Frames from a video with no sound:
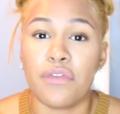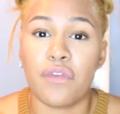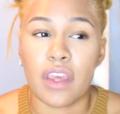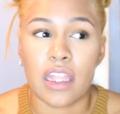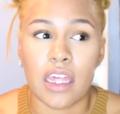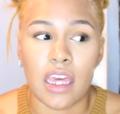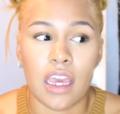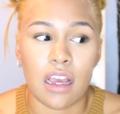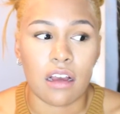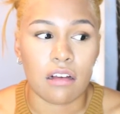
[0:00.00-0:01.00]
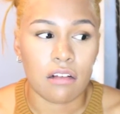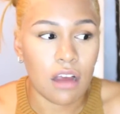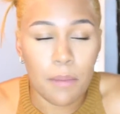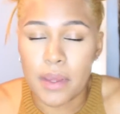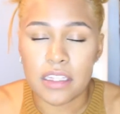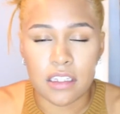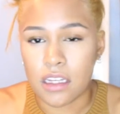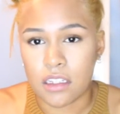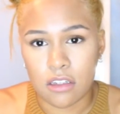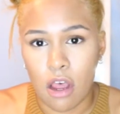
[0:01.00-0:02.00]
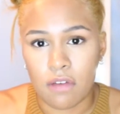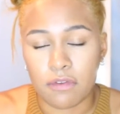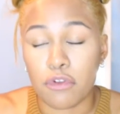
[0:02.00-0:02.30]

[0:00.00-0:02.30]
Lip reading: feeling amazing and soft.